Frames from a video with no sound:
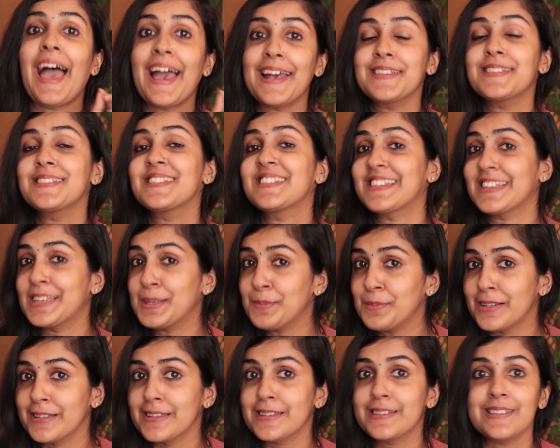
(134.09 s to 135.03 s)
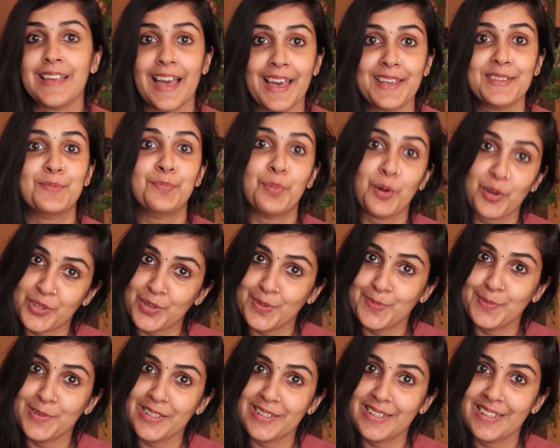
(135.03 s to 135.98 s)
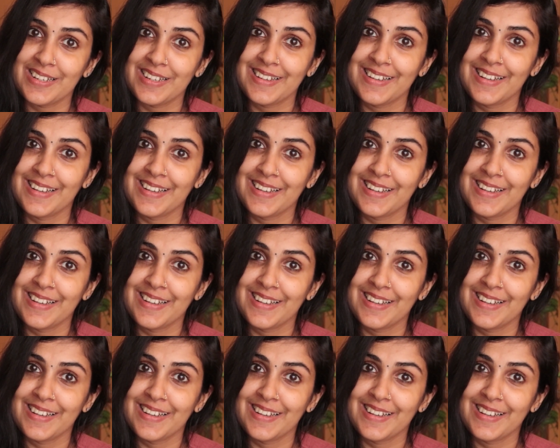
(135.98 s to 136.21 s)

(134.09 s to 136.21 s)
as seamless as possible.